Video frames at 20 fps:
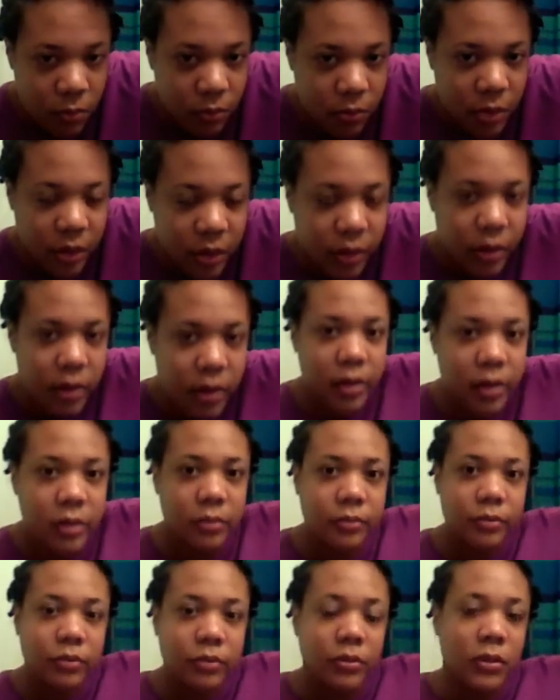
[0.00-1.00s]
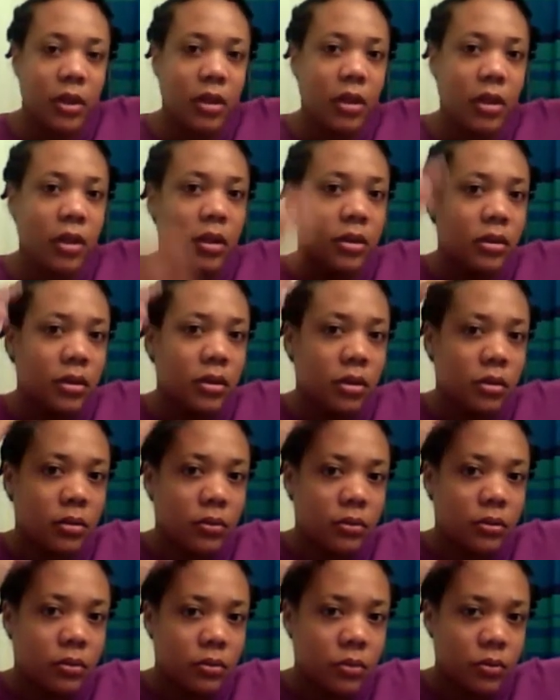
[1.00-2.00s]
but um, it needed
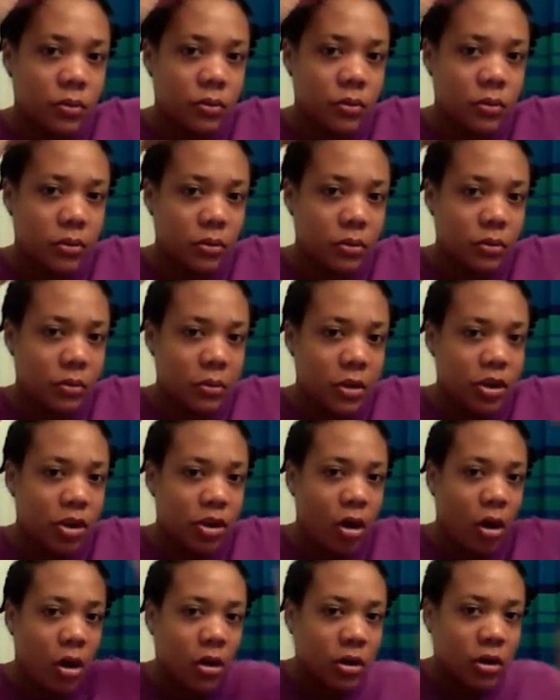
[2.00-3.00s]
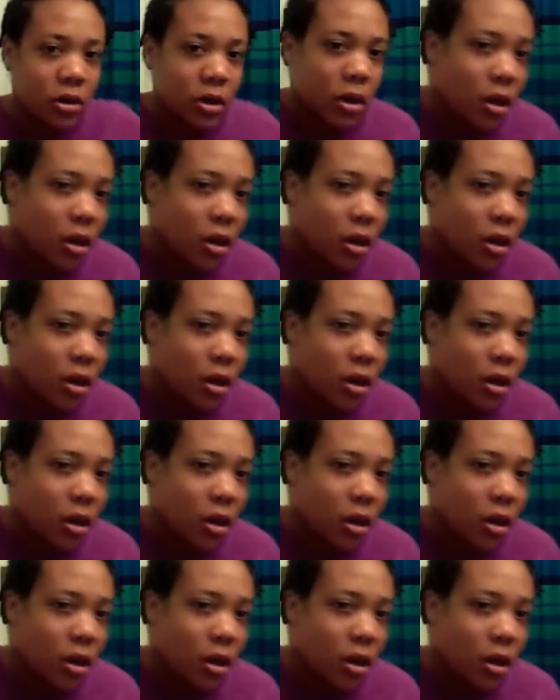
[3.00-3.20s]
to be charged.